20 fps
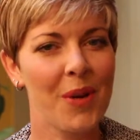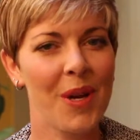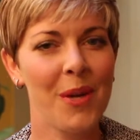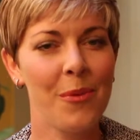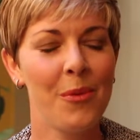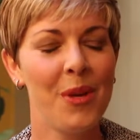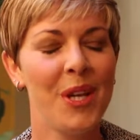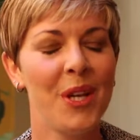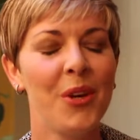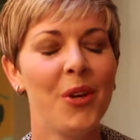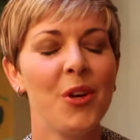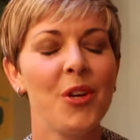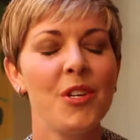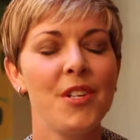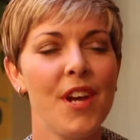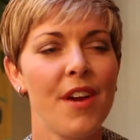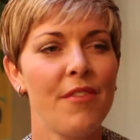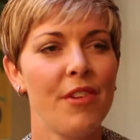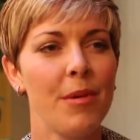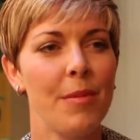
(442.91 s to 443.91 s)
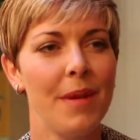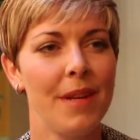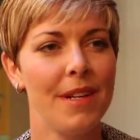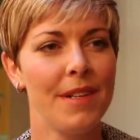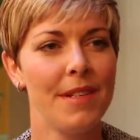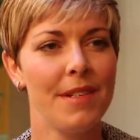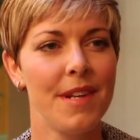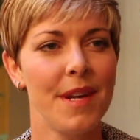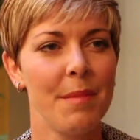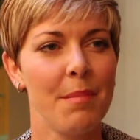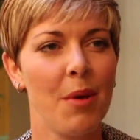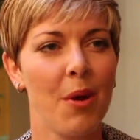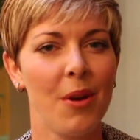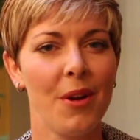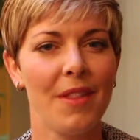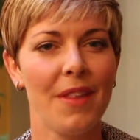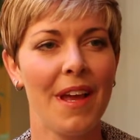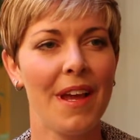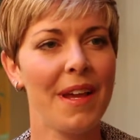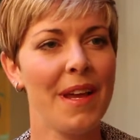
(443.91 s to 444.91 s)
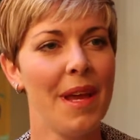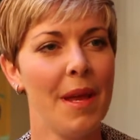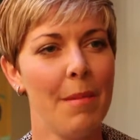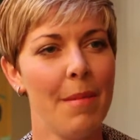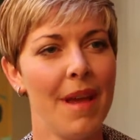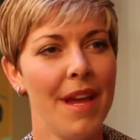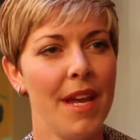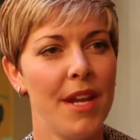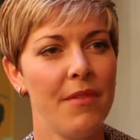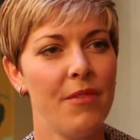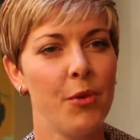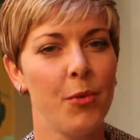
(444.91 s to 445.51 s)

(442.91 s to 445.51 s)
All right. We encourage everybody to take part in that campaign.